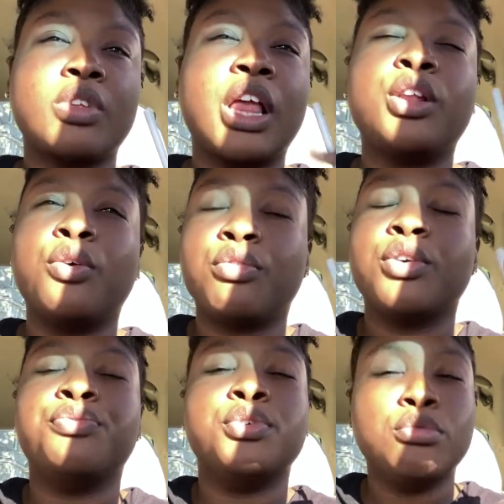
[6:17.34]
Like, no
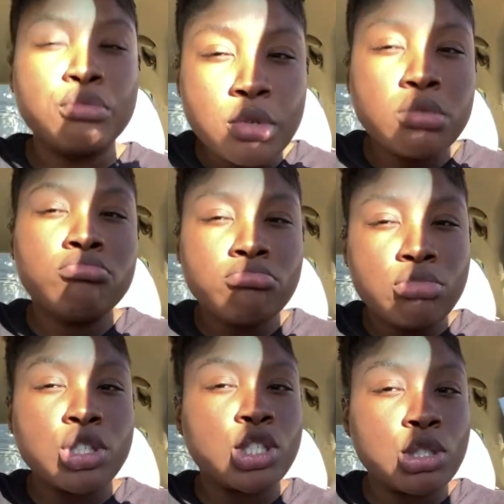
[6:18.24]
real food,
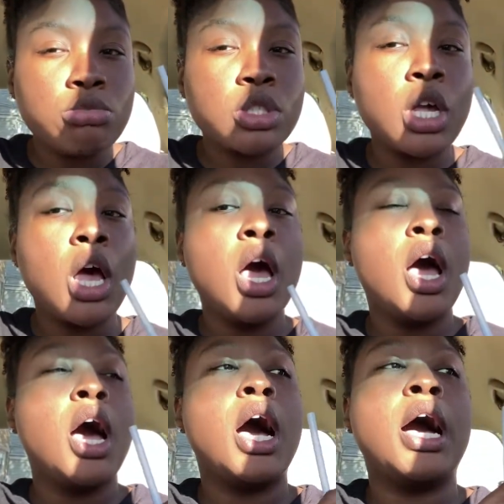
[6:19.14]
just juice.
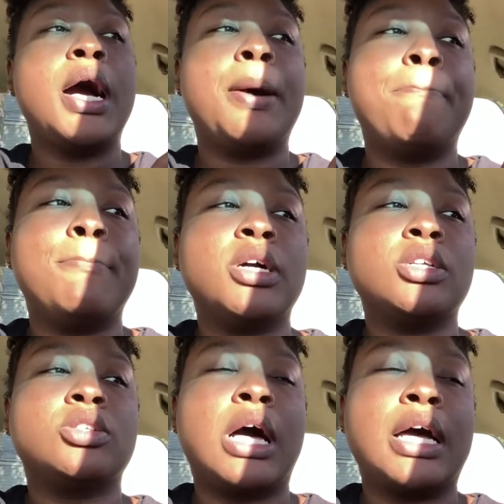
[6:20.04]

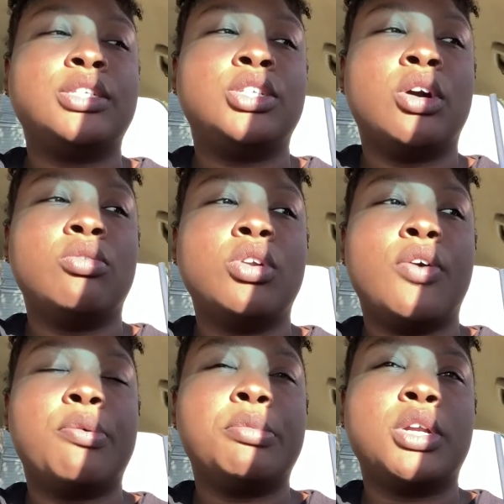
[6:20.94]
So I don't know
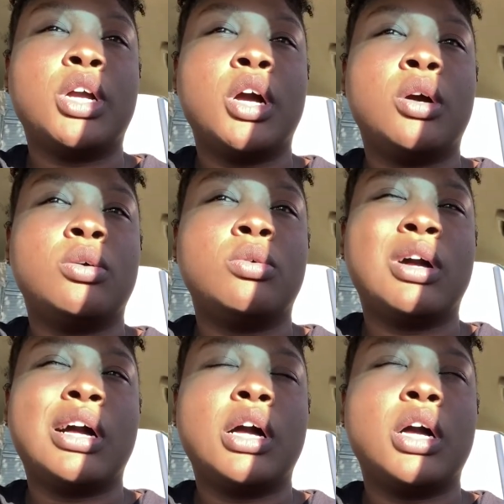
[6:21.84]
if I'm gonna go
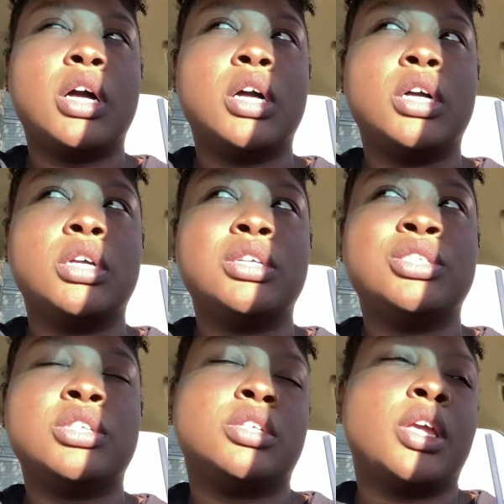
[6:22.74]

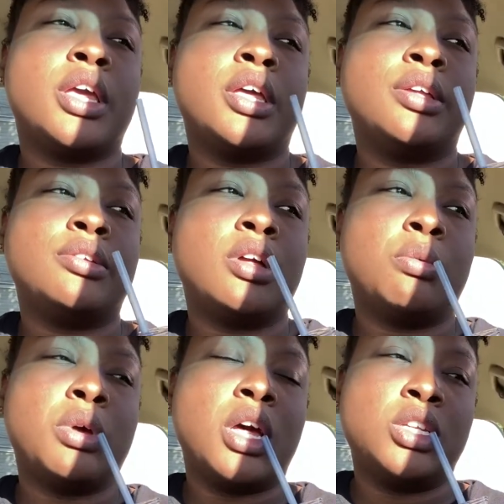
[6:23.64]
just yet.
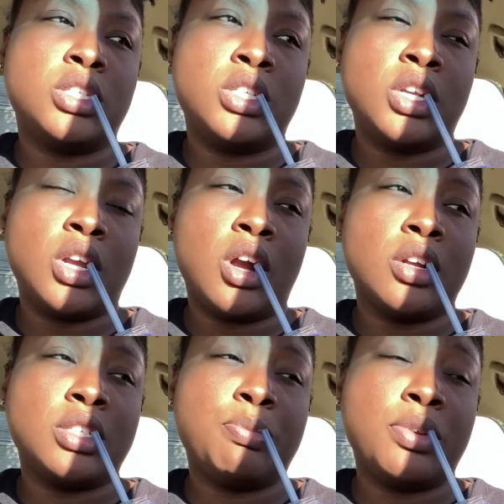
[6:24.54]
I'm kind of just sitting in the
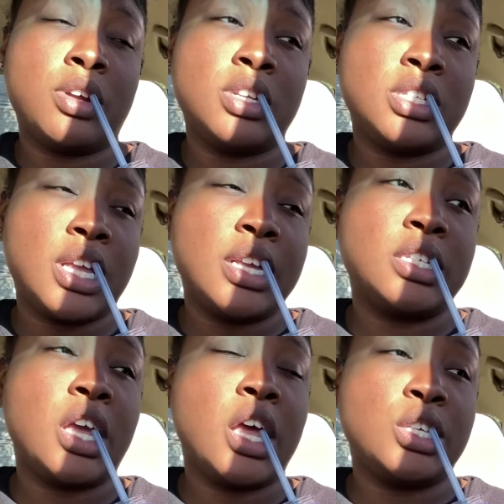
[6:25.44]
car sipping on this
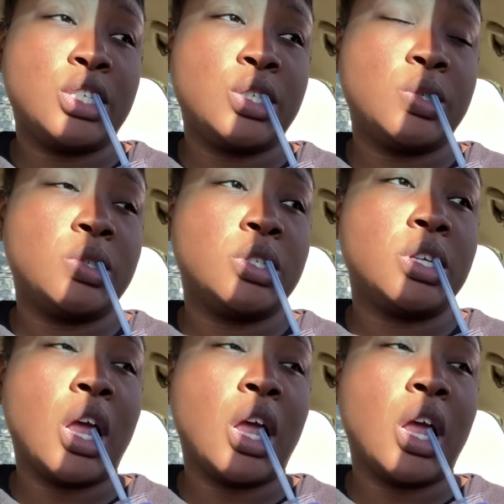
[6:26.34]
nasty ass juice.